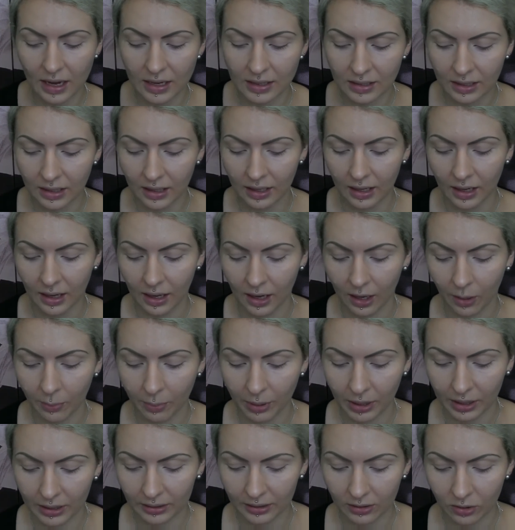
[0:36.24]
8. I'll
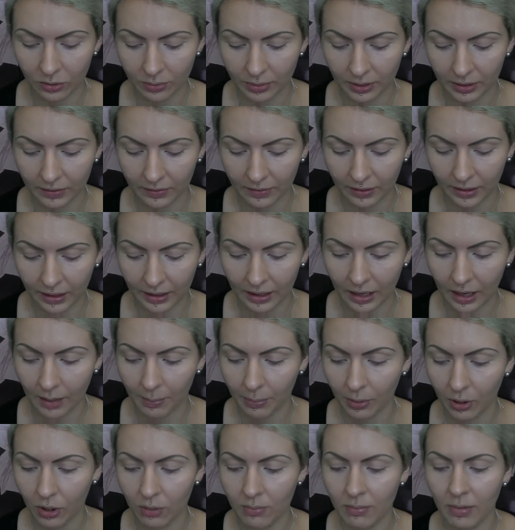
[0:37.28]
pick a little bit of that
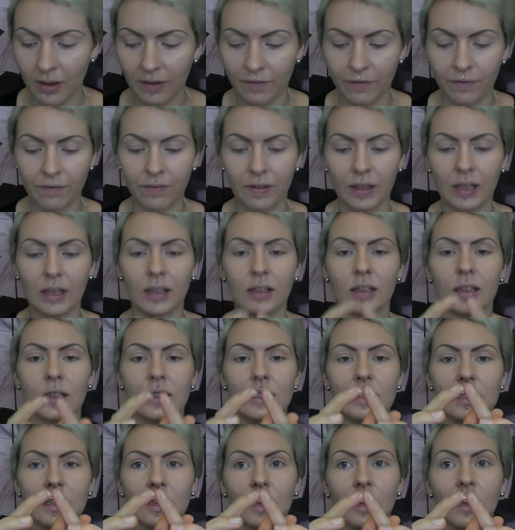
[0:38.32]
up on my
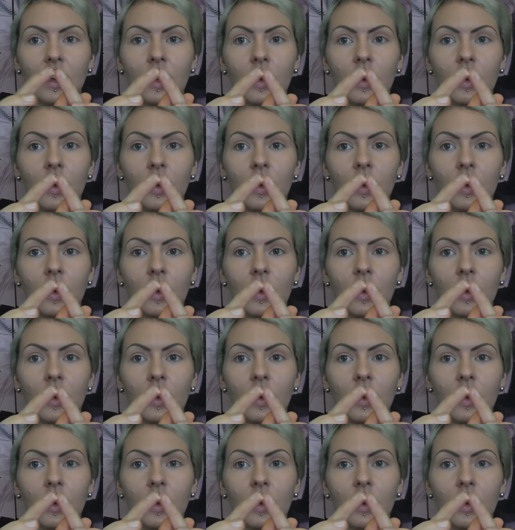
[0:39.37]
fingers,